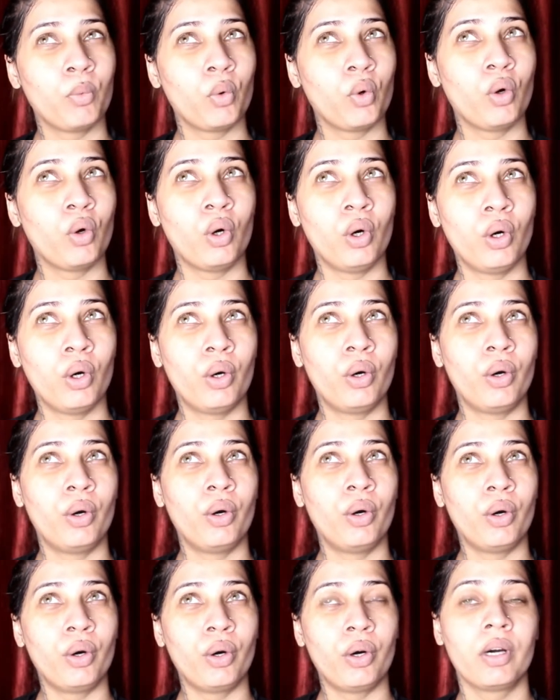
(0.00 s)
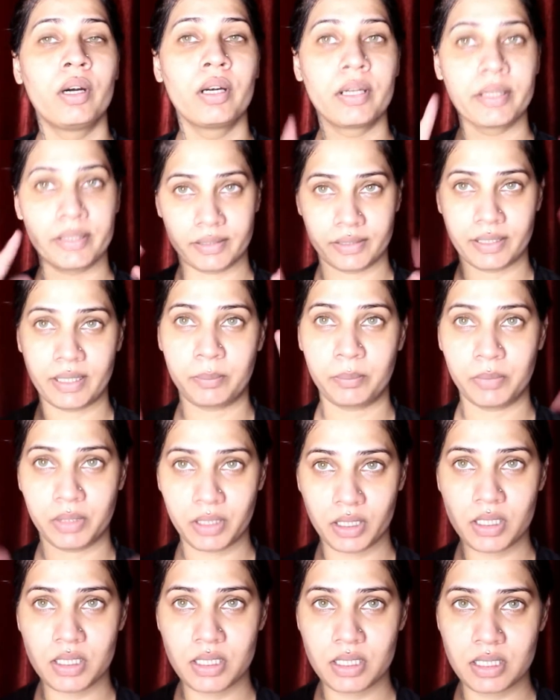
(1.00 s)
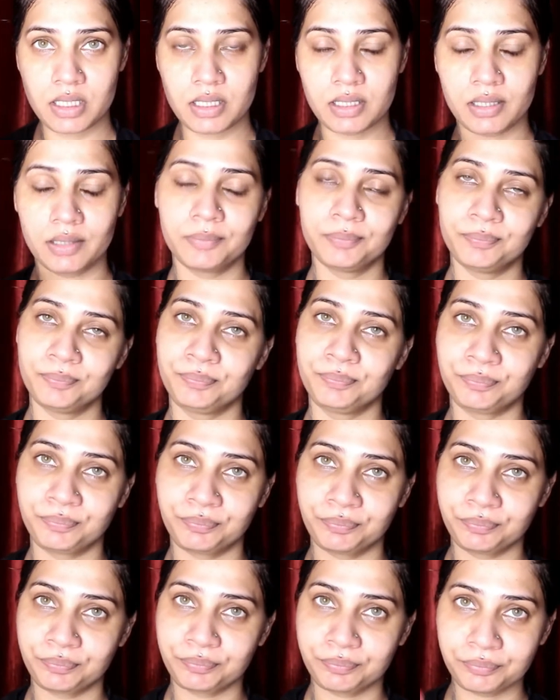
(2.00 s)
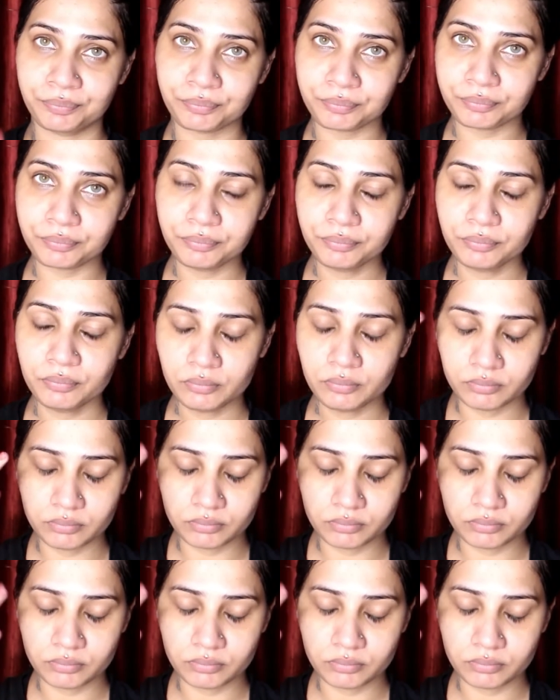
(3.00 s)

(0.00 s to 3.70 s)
Rinse your hair as you normally do, shampoo and conditioner.